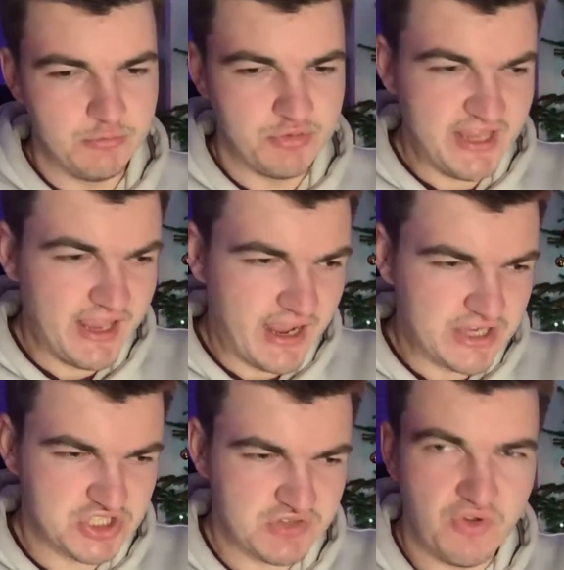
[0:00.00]
But yeah, I
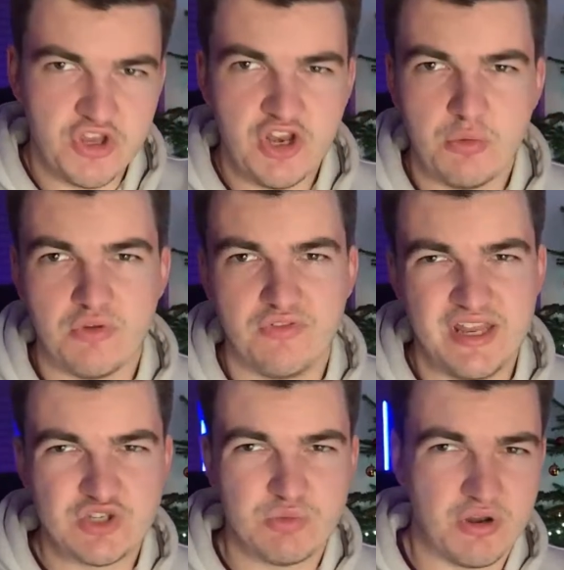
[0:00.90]
just thought, for
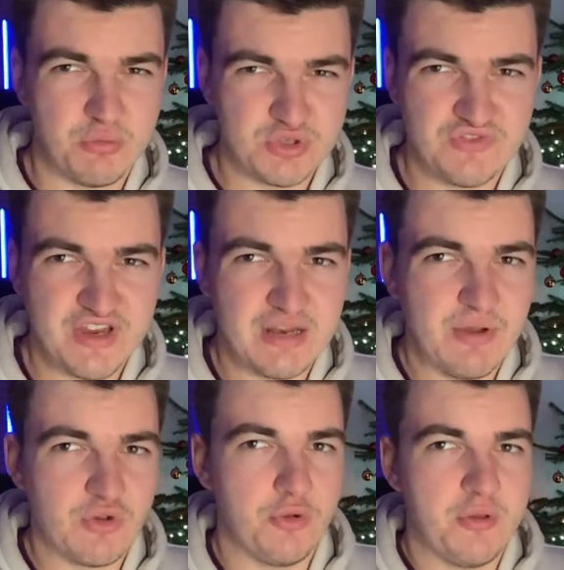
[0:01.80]
this one, I was thinking
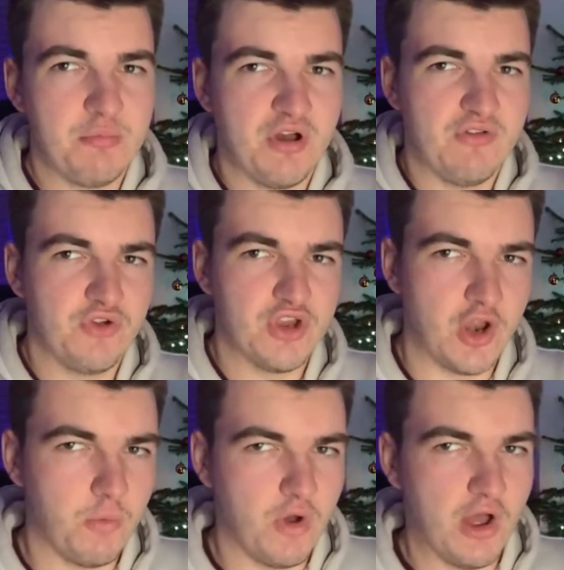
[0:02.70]
about going, but I
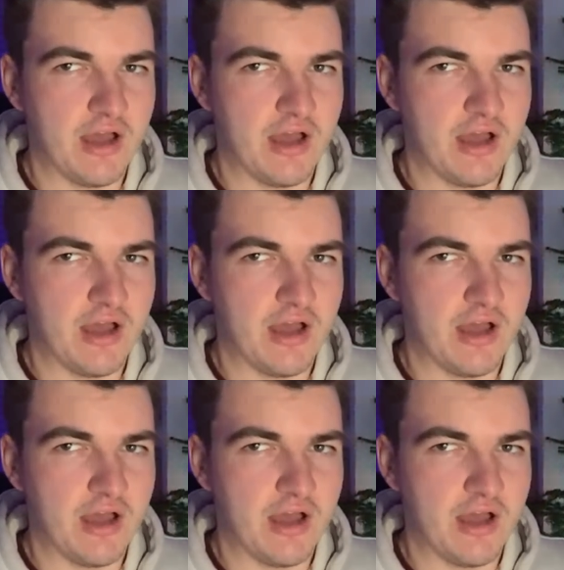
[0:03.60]
thought,